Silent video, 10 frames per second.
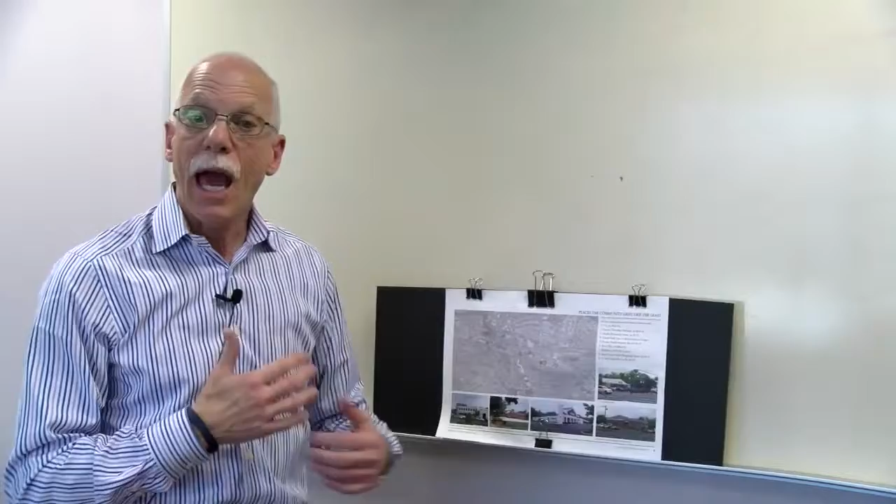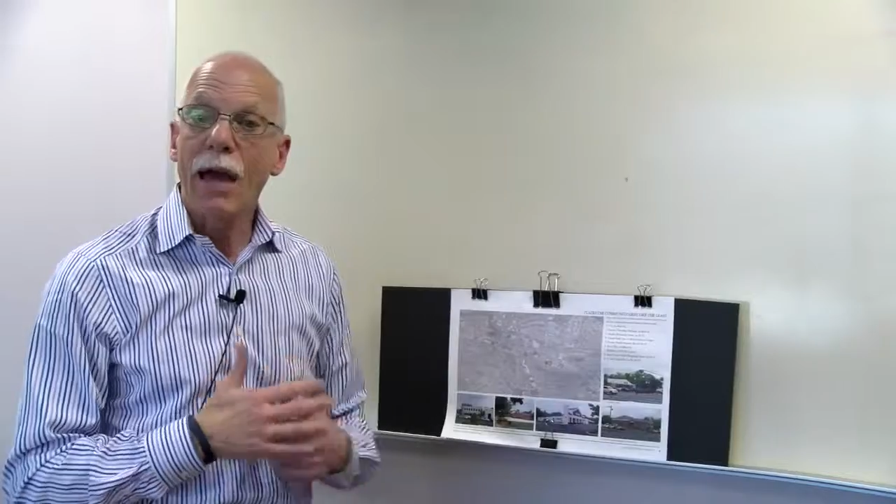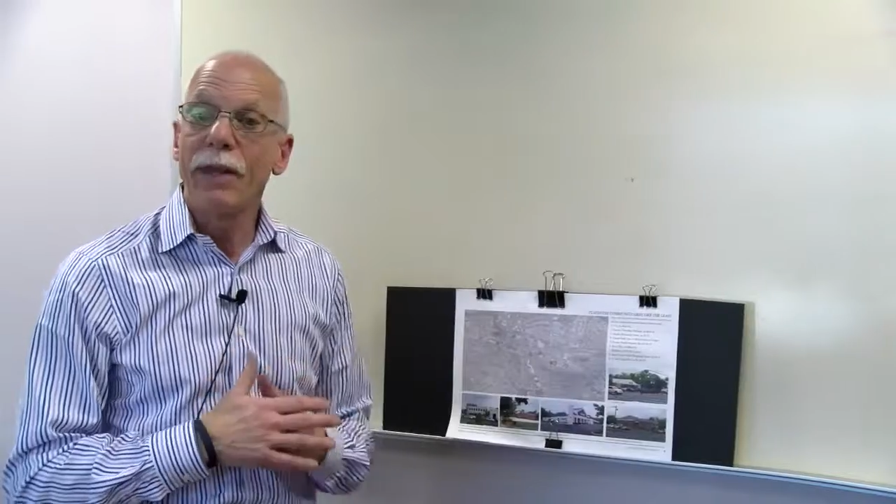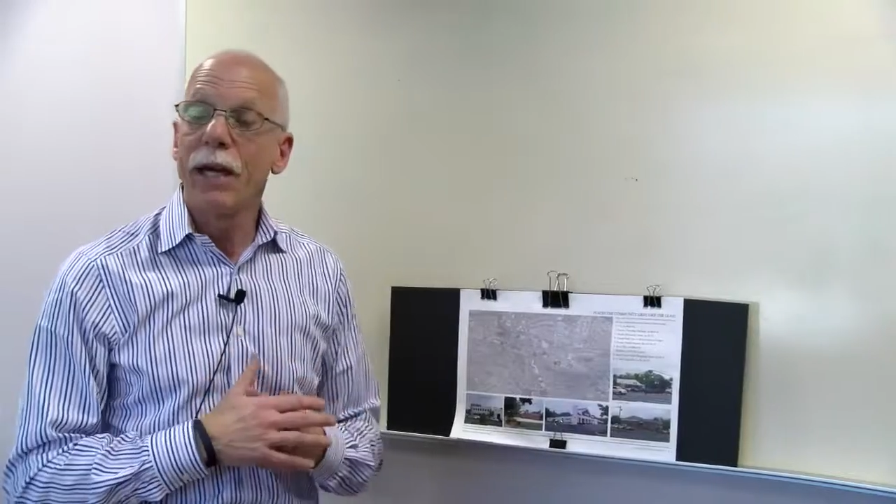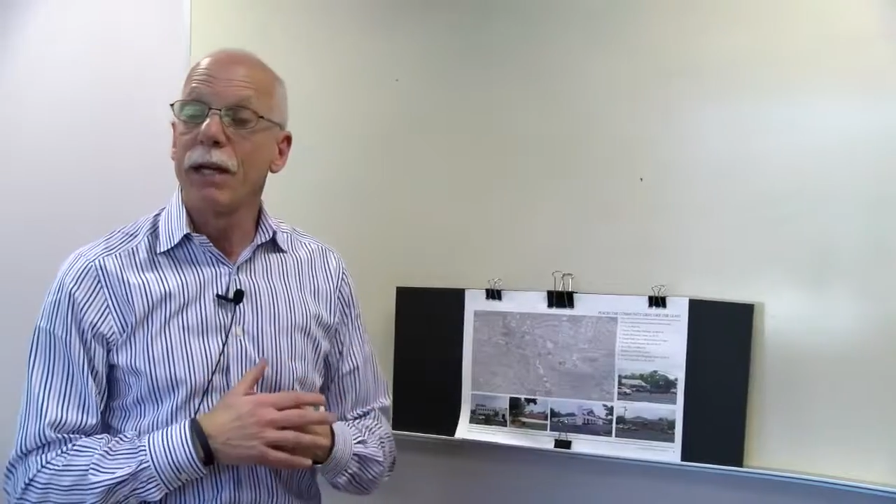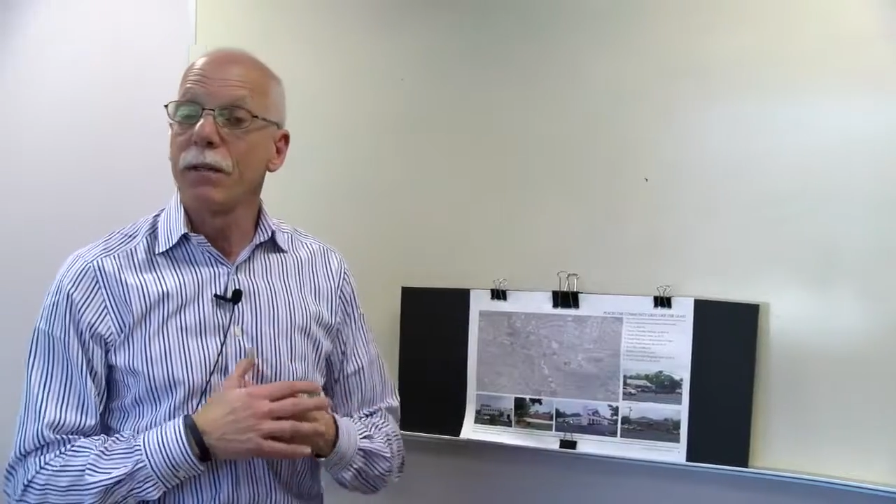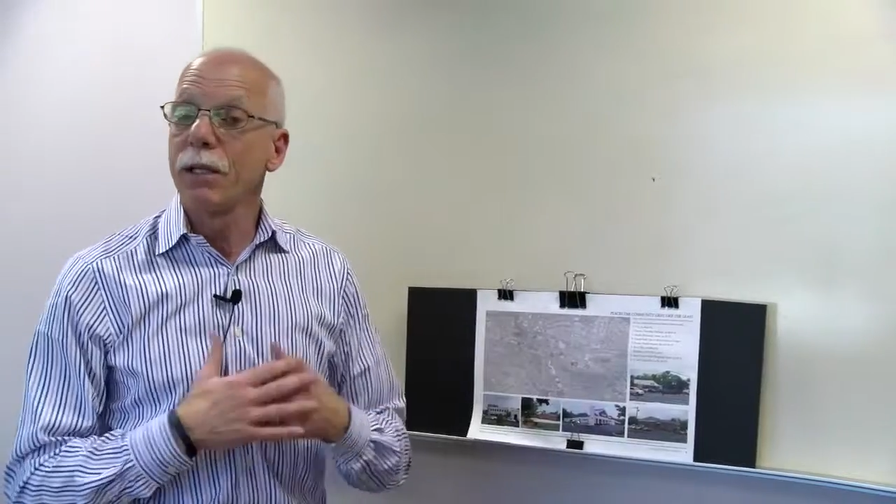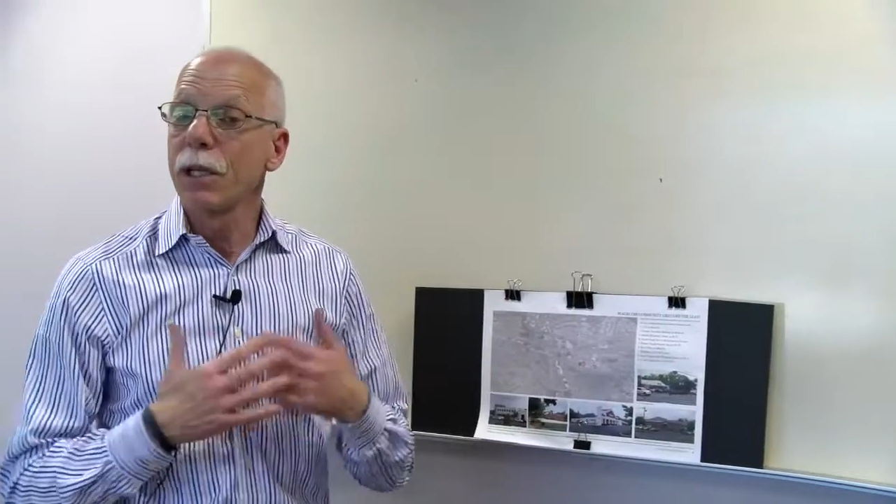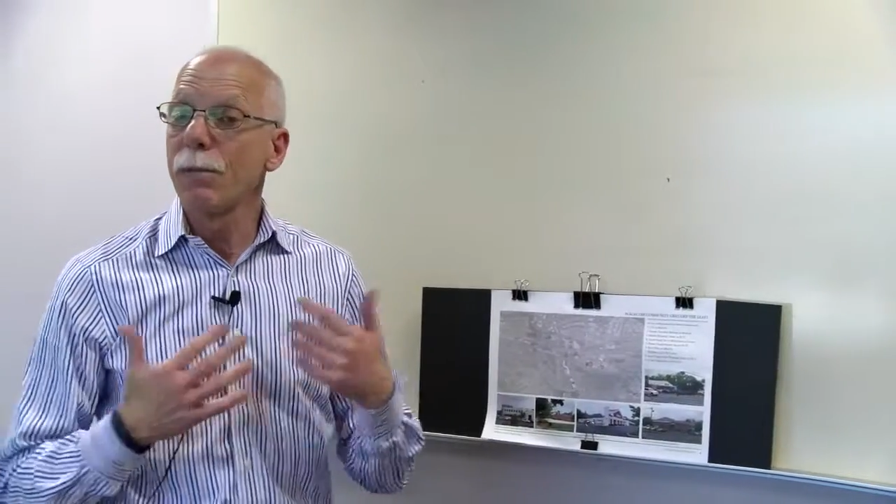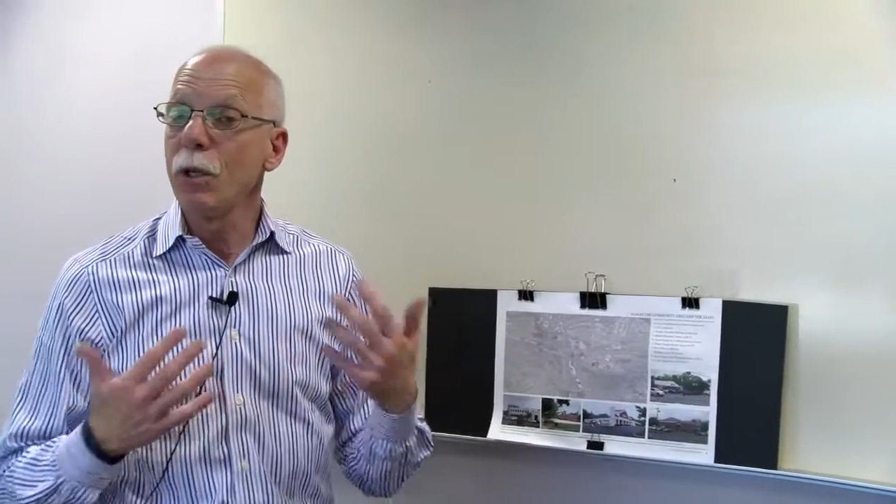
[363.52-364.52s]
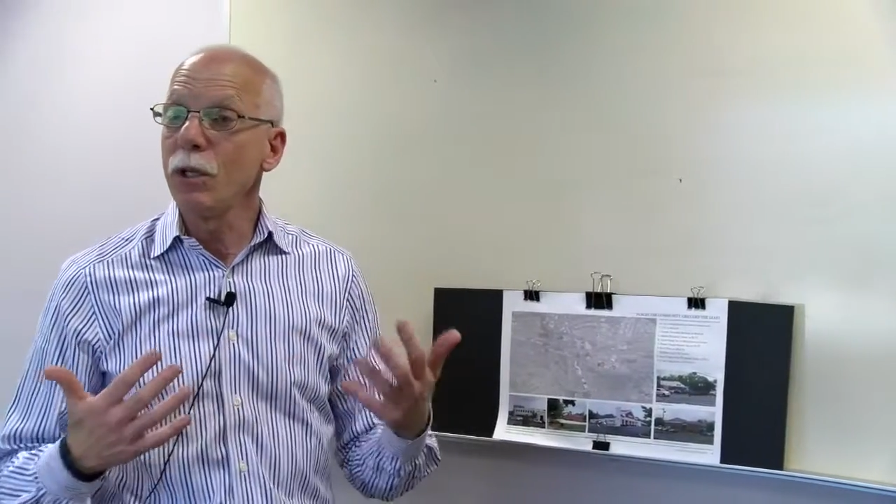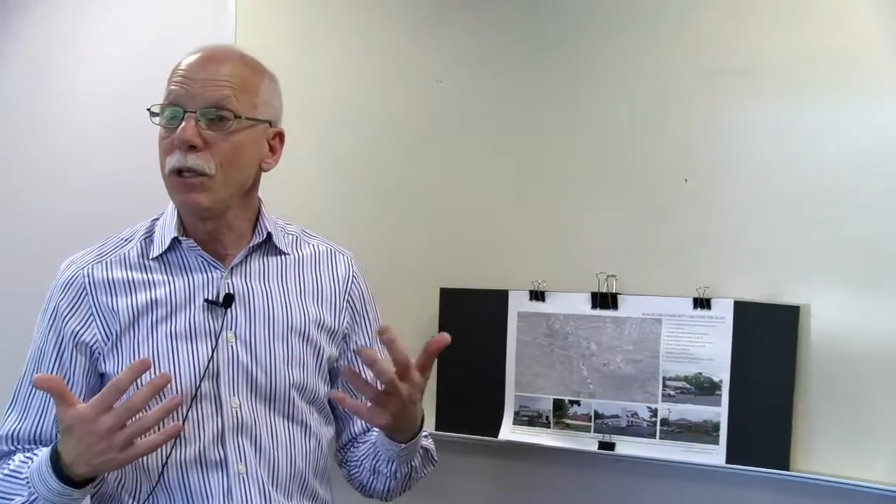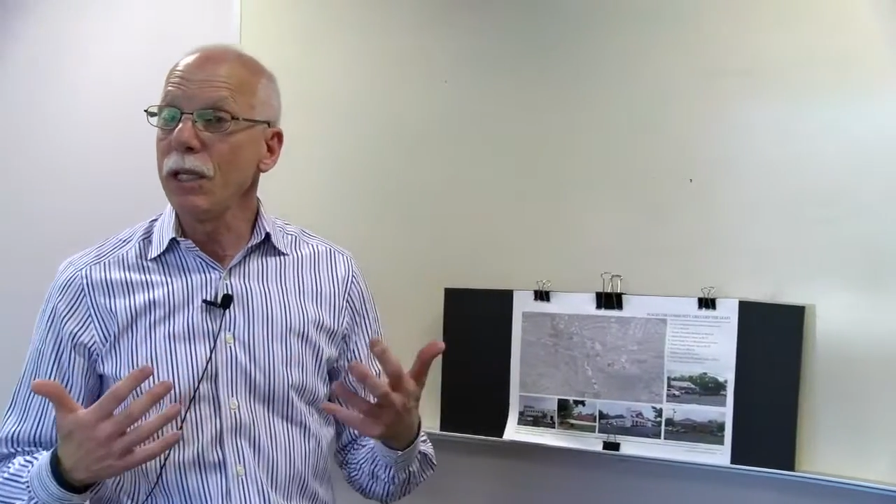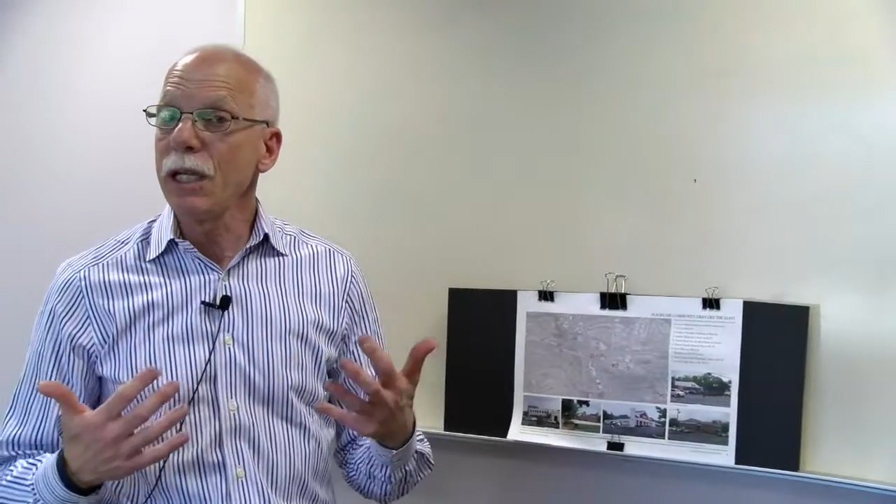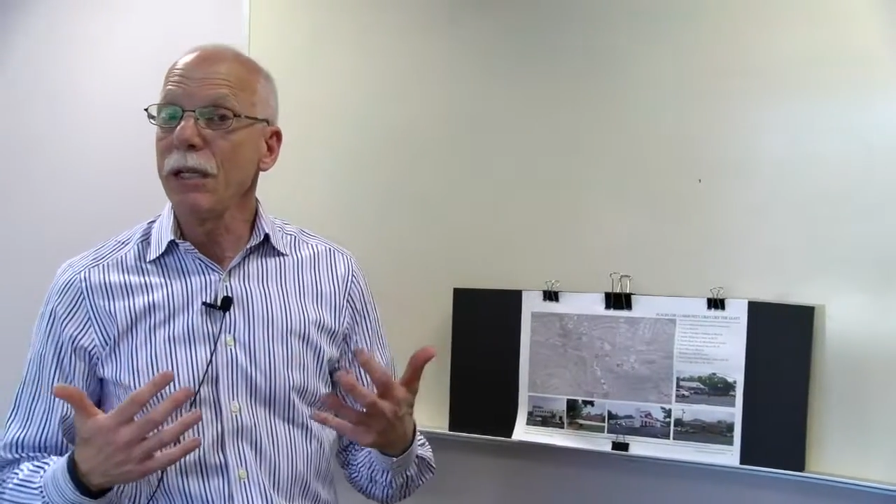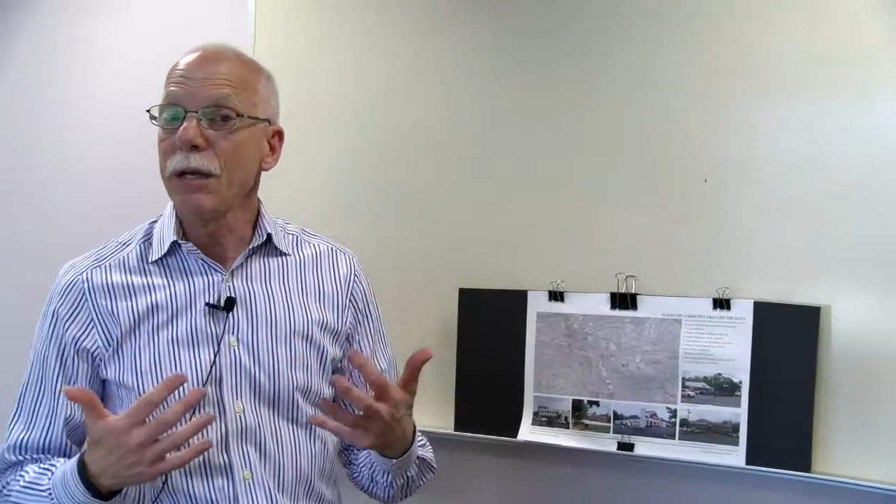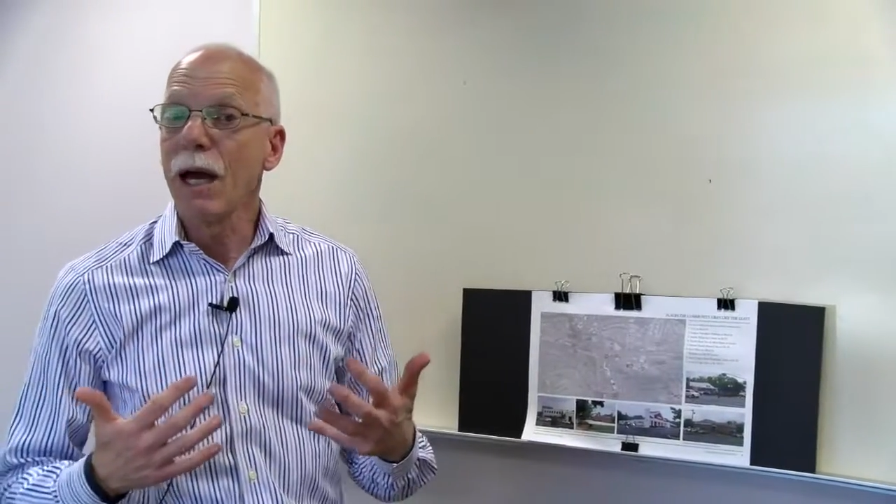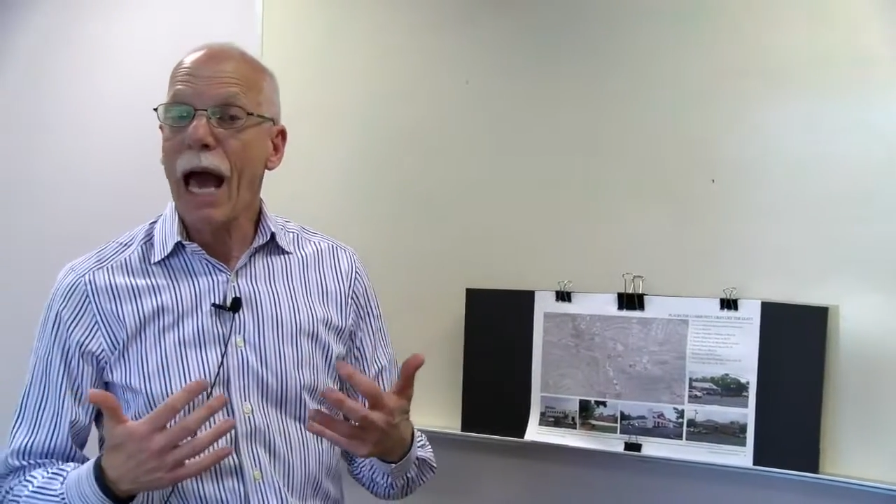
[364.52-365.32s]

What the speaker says: and then the community